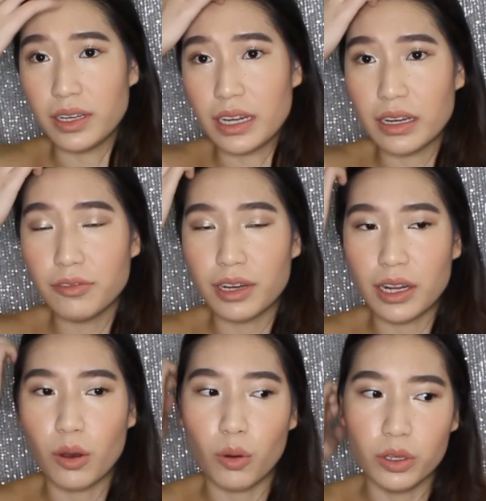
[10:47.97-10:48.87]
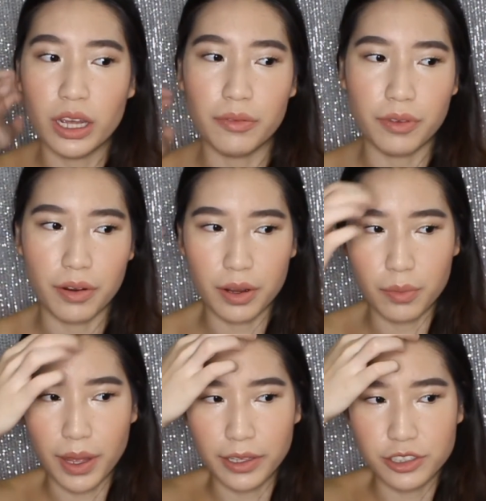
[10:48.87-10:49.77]
it didn't really hold up very
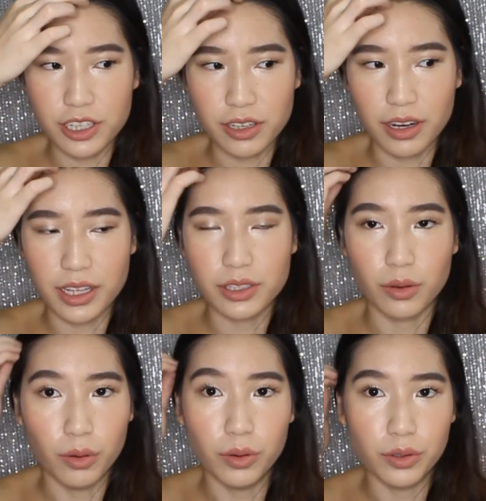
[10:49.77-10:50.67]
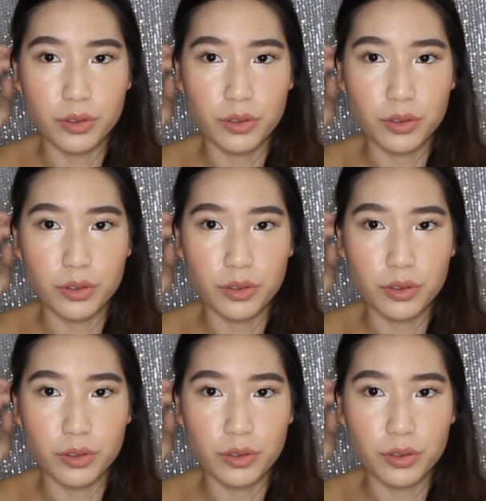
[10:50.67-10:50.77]
well just on its own.